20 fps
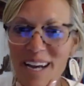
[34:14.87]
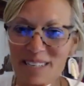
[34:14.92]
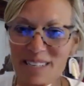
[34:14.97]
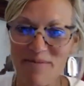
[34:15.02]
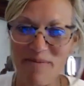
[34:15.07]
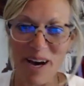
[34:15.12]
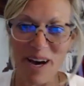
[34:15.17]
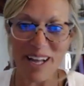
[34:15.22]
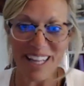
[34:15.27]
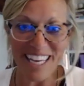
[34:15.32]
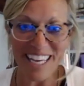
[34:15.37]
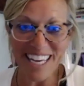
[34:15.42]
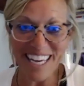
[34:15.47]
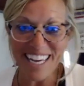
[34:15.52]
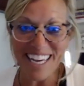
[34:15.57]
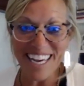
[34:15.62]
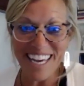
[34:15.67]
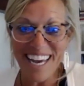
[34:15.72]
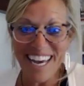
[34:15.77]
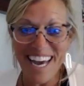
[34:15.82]
Gosh,
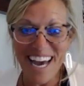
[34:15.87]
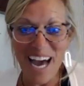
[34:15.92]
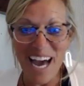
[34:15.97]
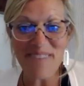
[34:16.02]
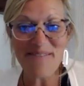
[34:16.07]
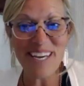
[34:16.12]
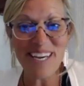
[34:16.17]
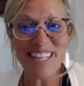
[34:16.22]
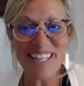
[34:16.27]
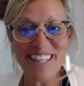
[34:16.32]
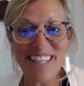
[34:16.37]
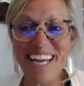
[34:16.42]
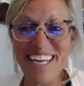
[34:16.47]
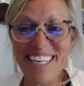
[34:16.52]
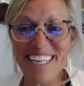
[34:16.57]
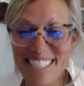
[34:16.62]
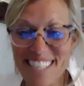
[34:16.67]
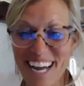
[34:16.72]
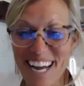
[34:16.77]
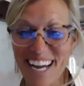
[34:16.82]
Molly,
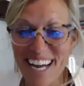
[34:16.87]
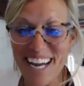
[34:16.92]
like